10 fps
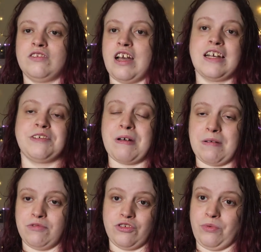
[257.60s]

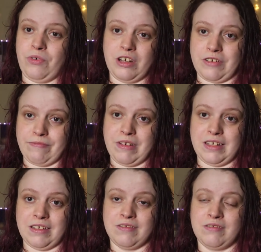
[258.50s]
diazepam doesn't work for
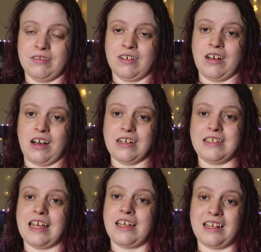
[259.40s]
me. I
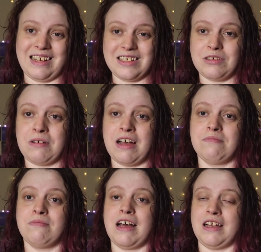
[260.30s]
take
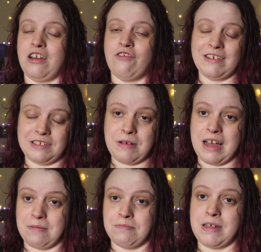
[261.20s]
clonazepam and
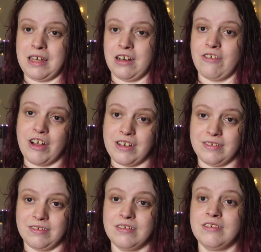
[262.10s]
lorazepam
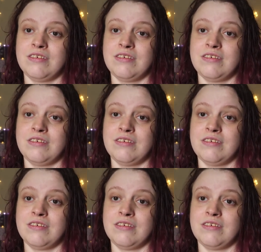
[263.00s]
PRN.